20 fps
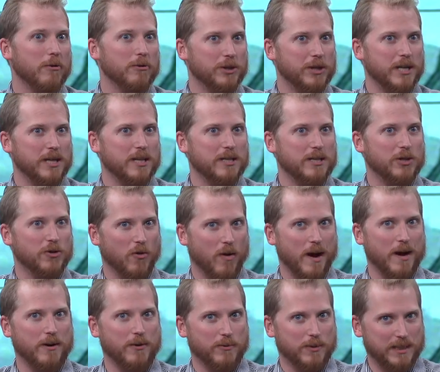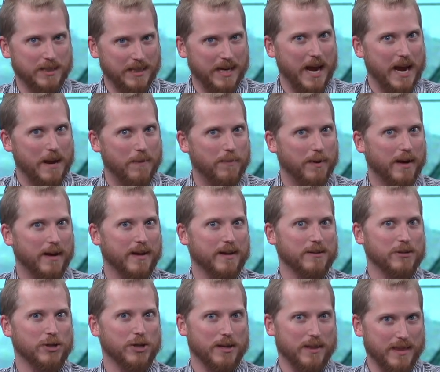she's trying to escape
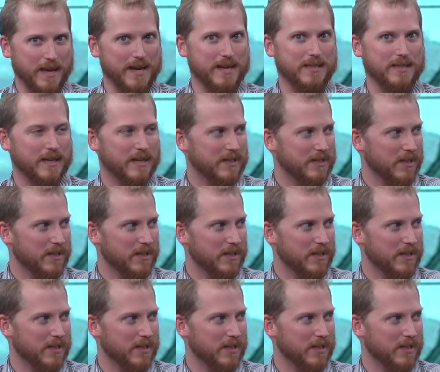and she thinks it's